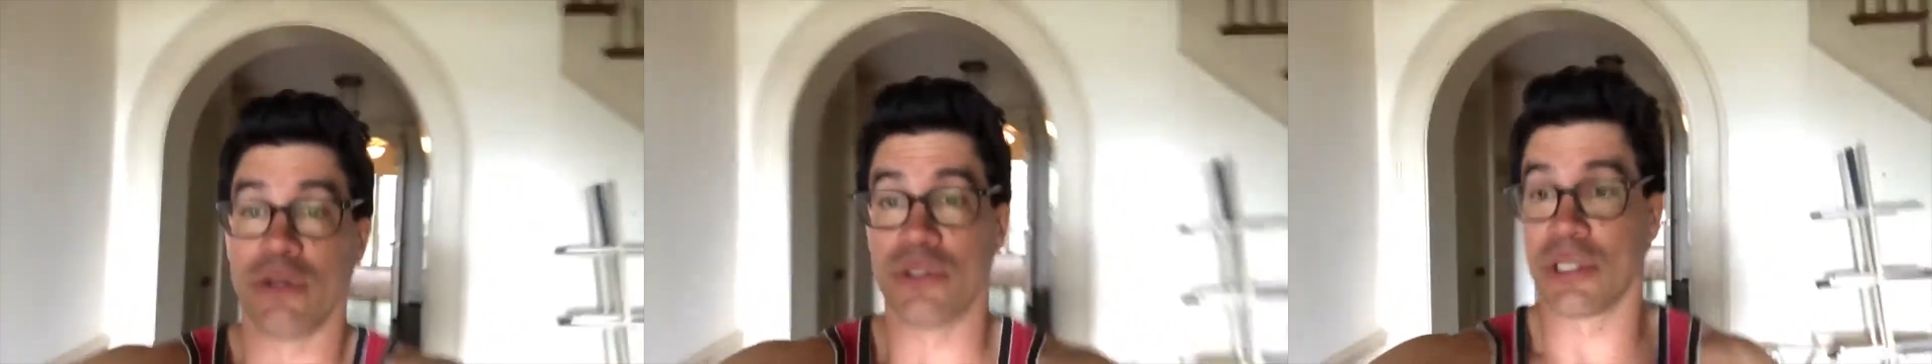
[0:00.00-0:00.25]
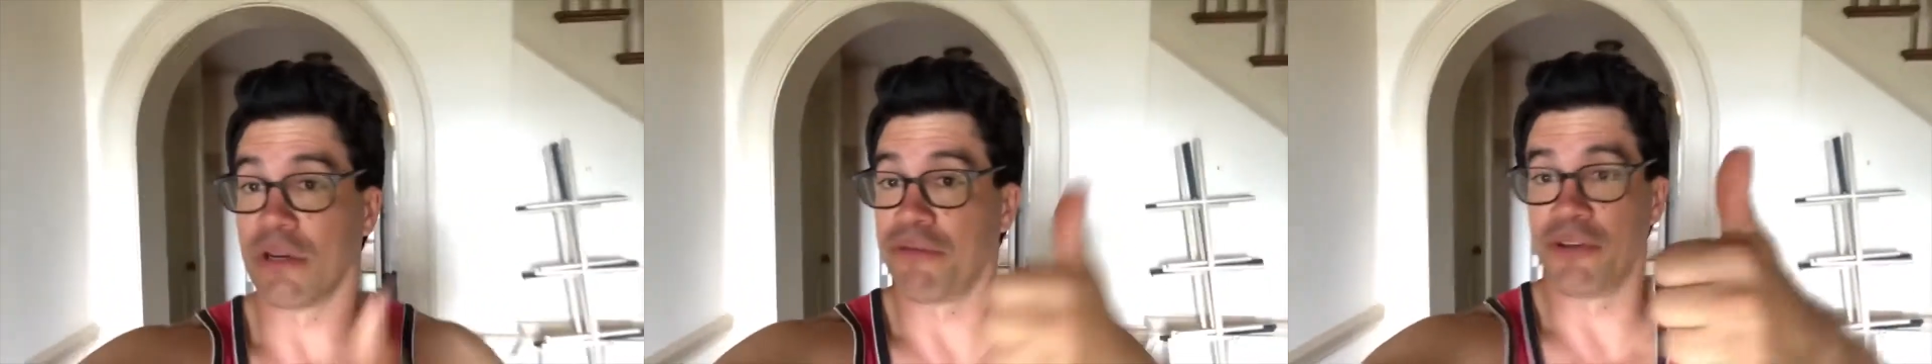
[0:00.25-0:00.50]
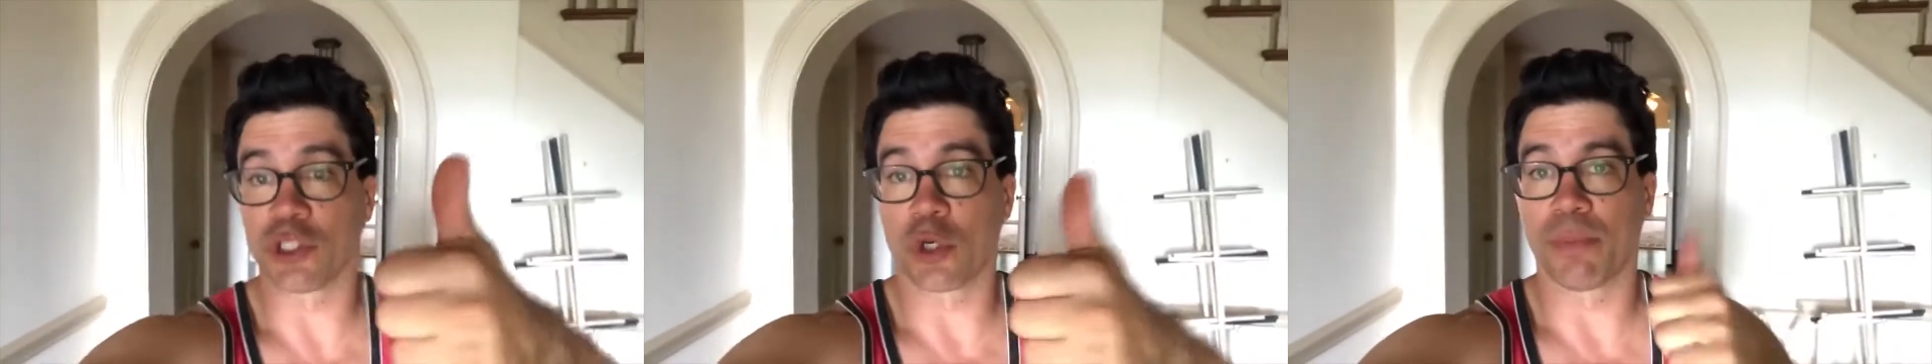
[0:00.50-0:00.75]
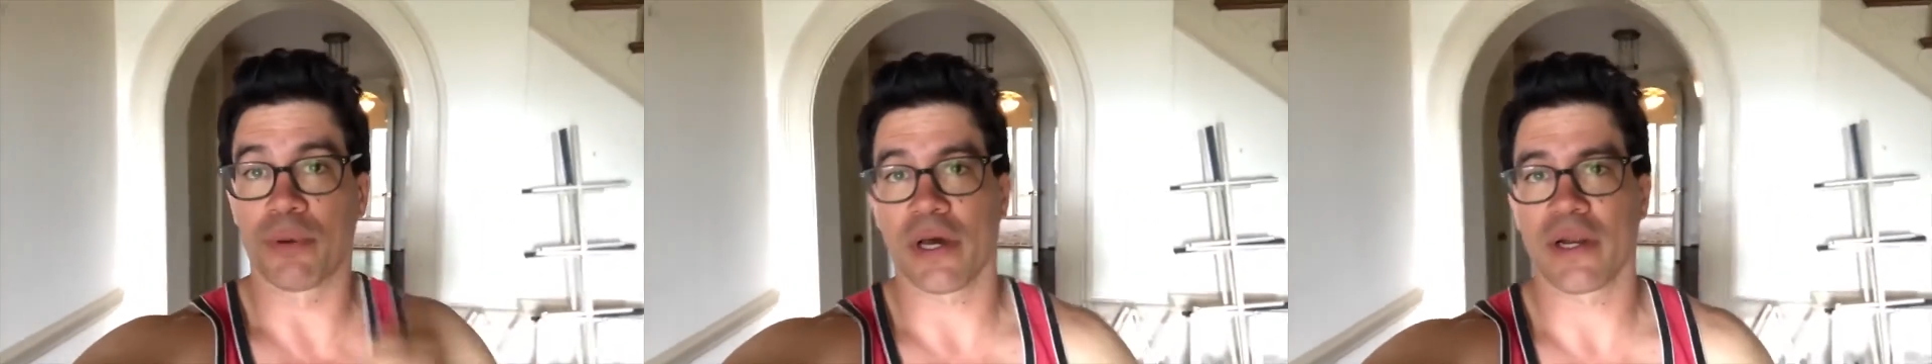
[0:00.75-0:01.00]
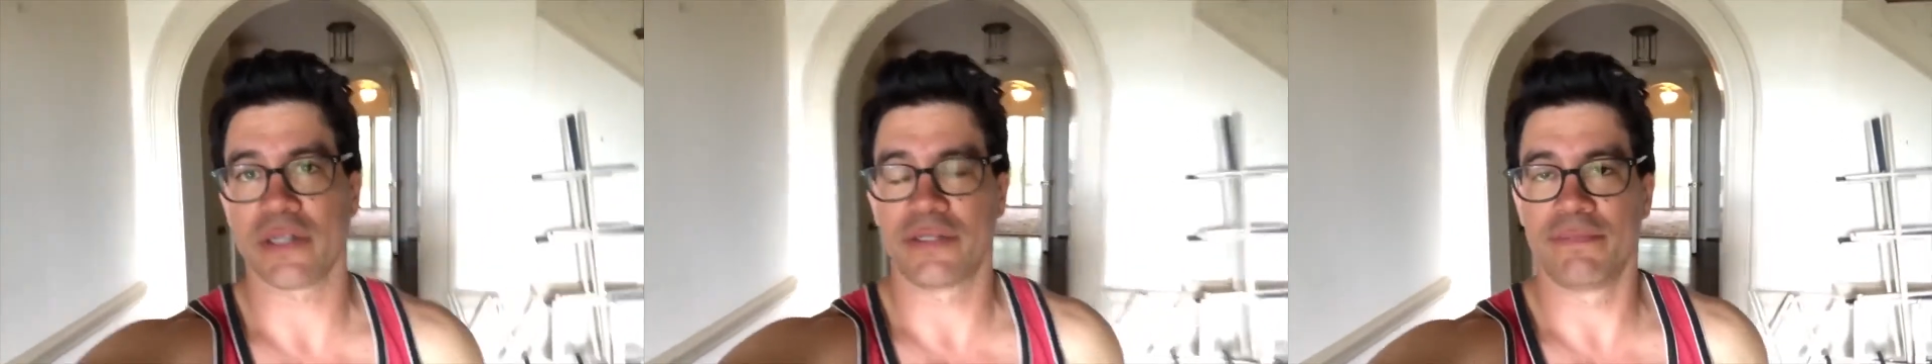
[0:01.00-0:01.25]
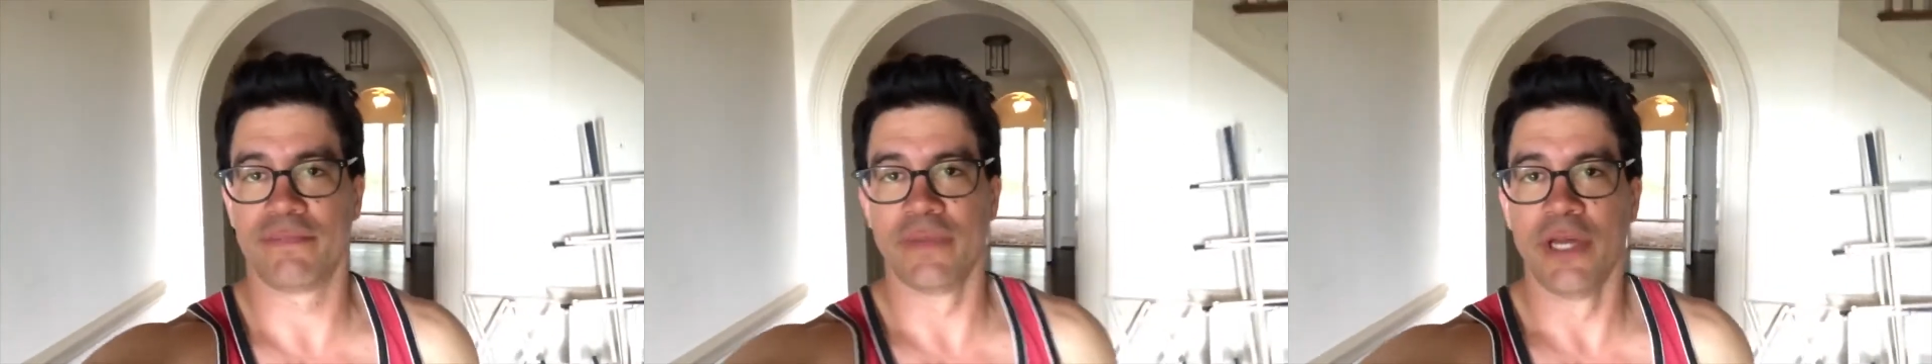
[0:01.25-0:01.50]
You can sell a physical
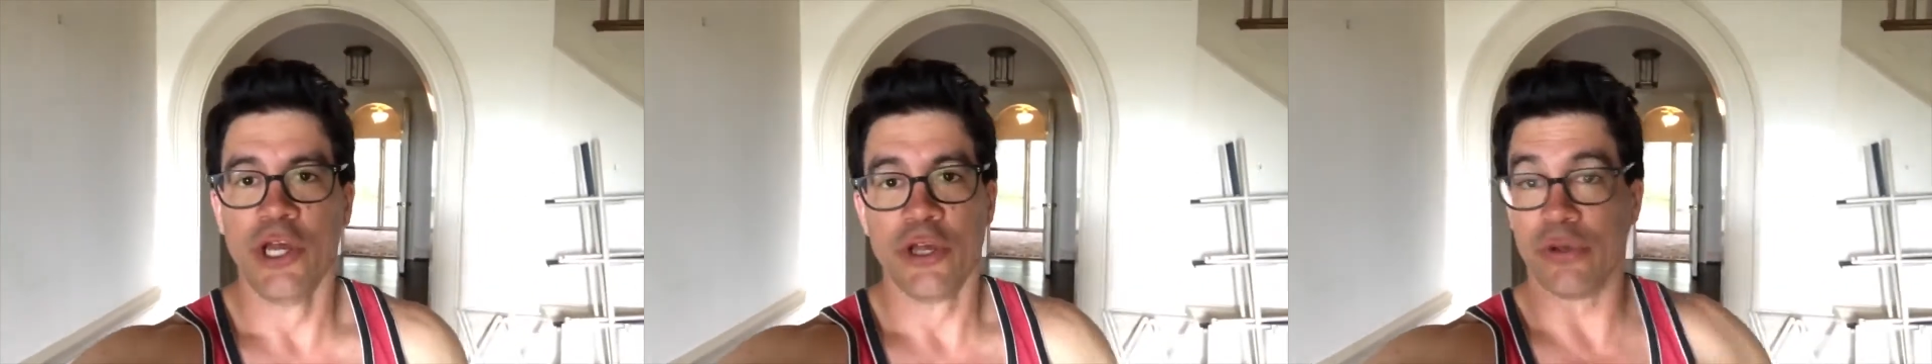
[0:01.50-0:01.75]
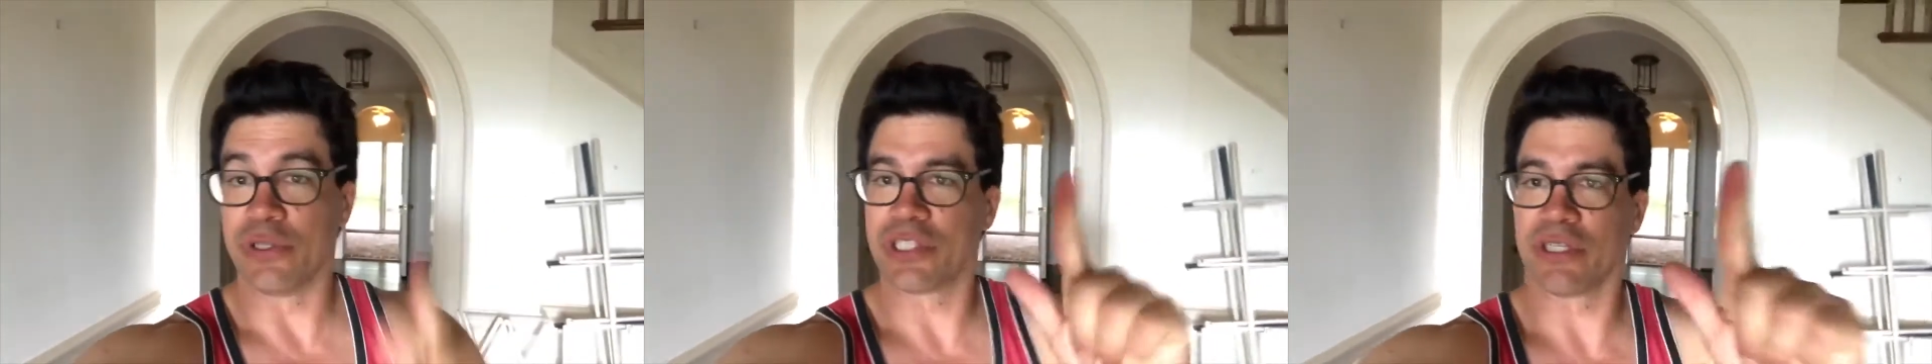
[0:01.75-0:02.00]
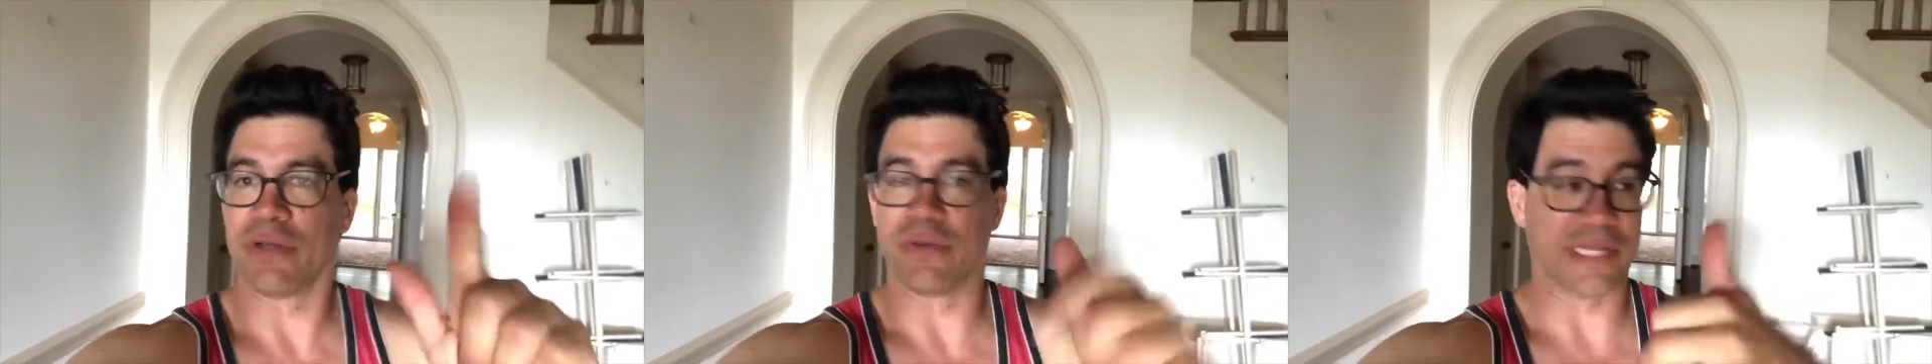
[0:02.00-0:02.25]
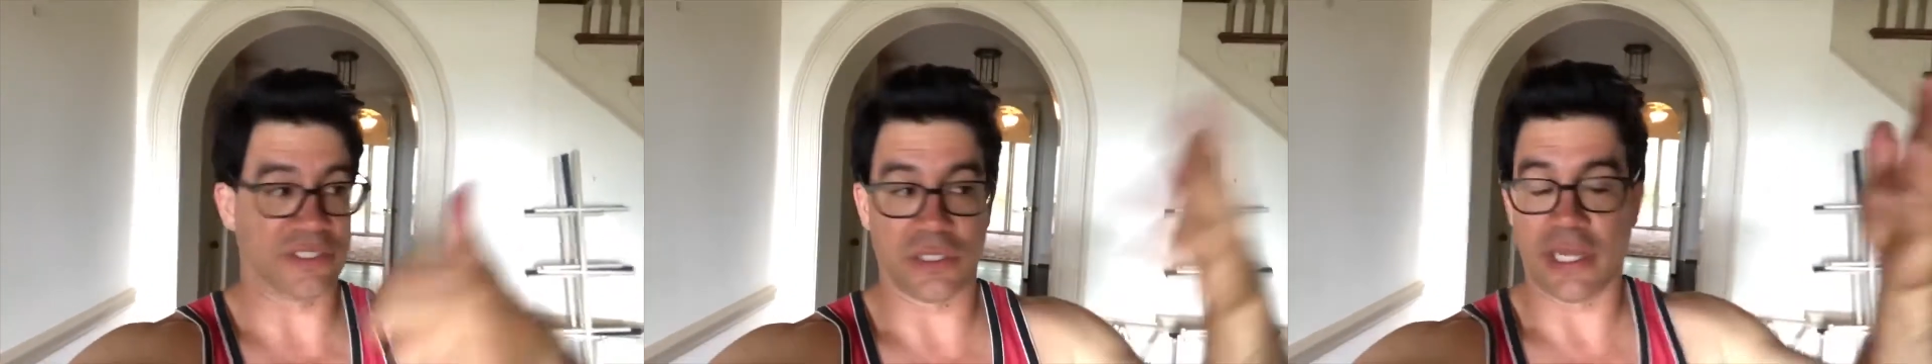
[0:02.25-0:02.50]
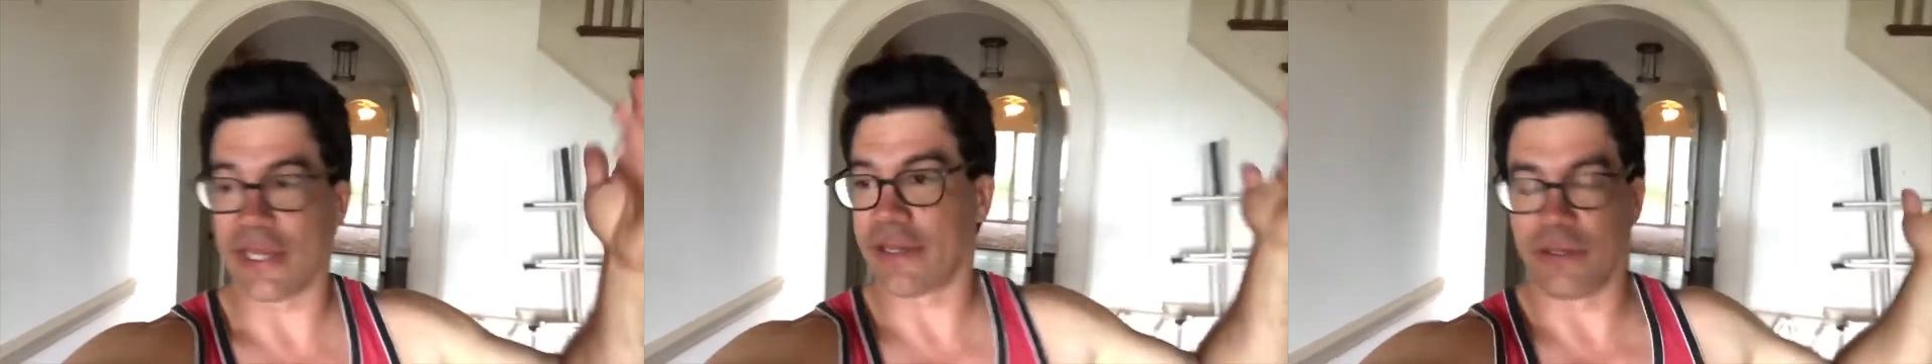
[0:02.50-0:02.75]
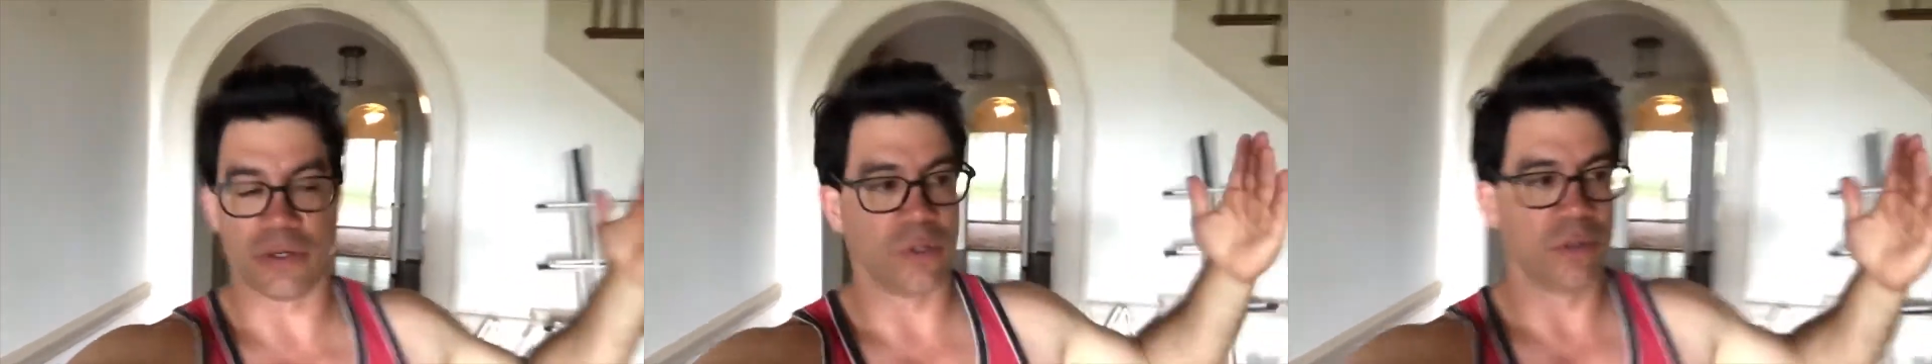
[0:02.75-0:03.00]
product. You can sell, that's
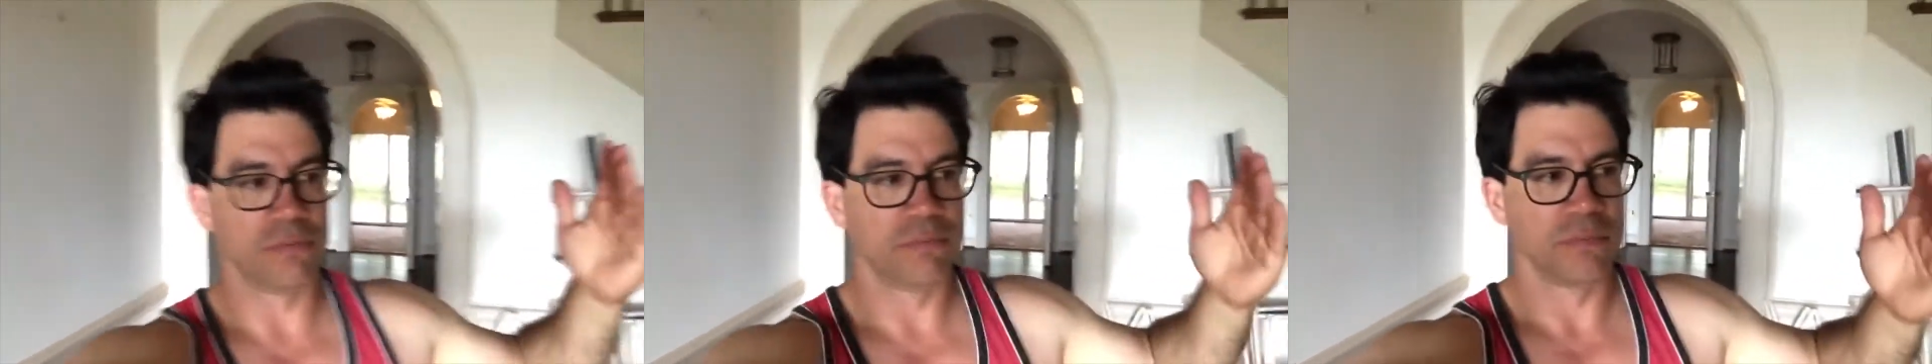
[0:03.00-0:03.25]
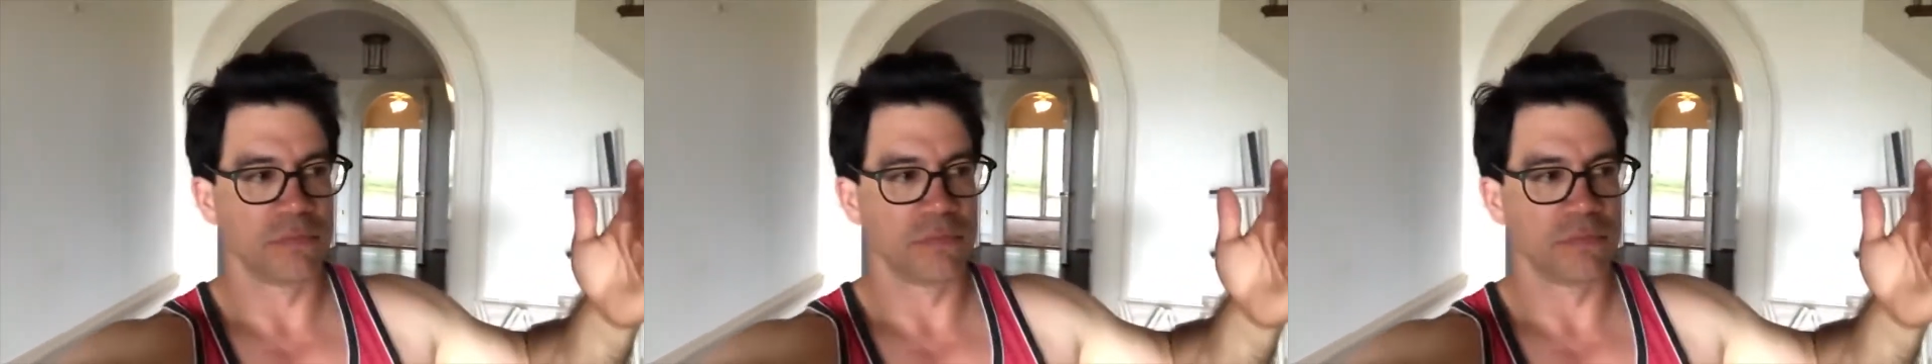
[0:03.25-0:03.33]
like, you know,